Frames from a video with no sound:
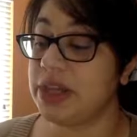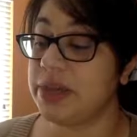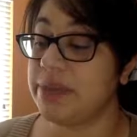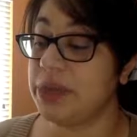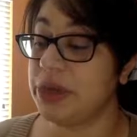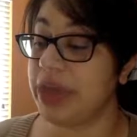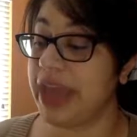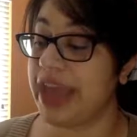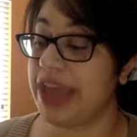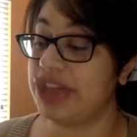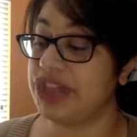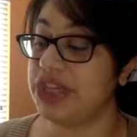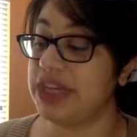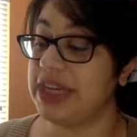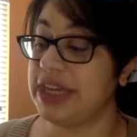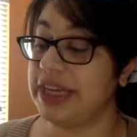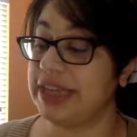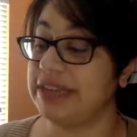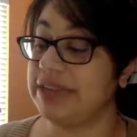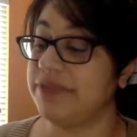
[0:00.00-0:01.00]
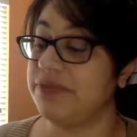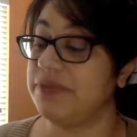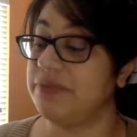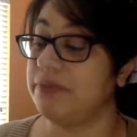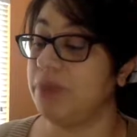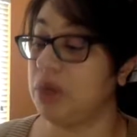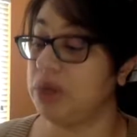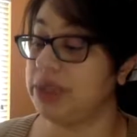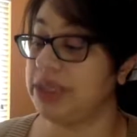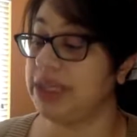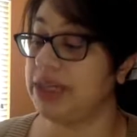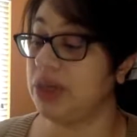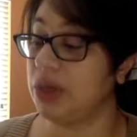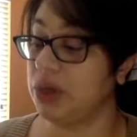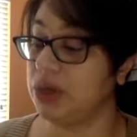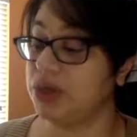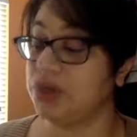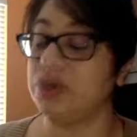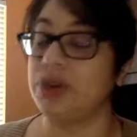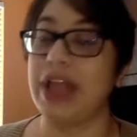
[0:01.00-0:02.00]
the communication needs of
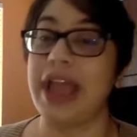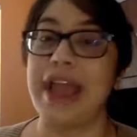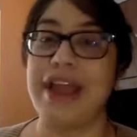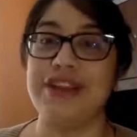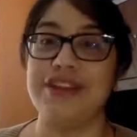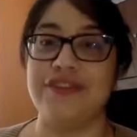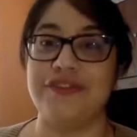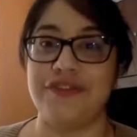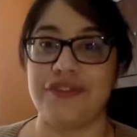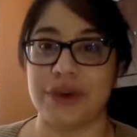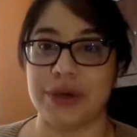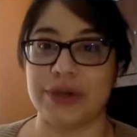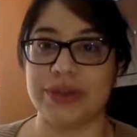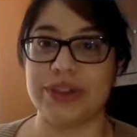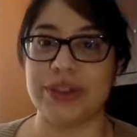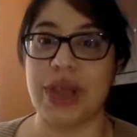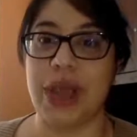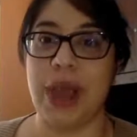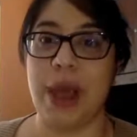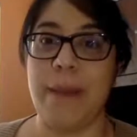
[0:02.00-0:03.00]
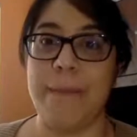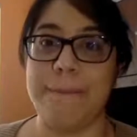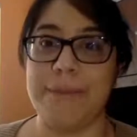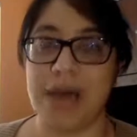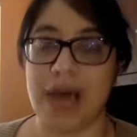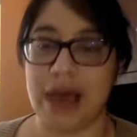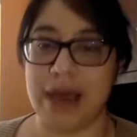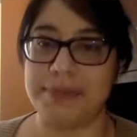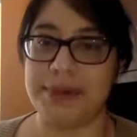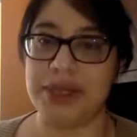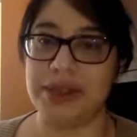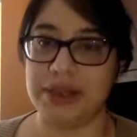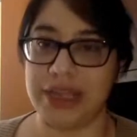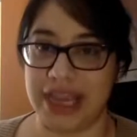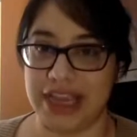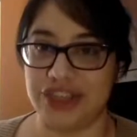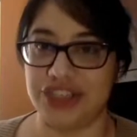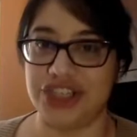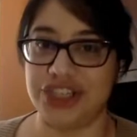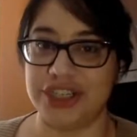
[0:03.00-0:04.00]
multicultural and diverse
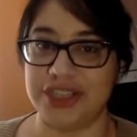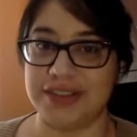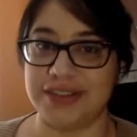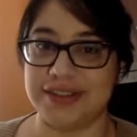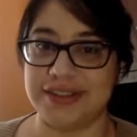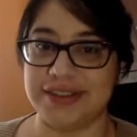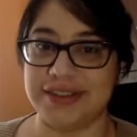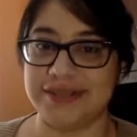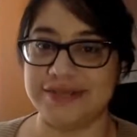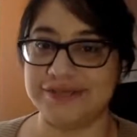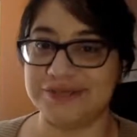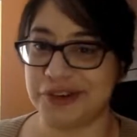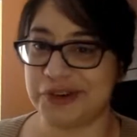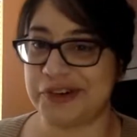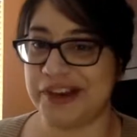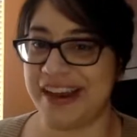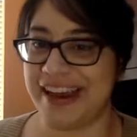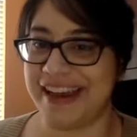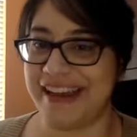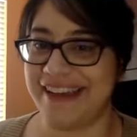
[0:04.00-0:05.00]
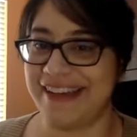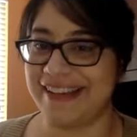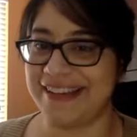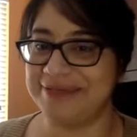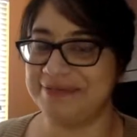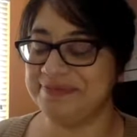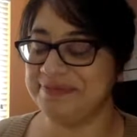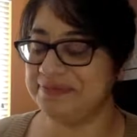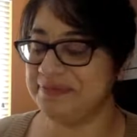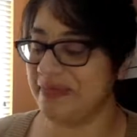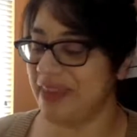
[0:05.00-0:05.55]
populations. Okay.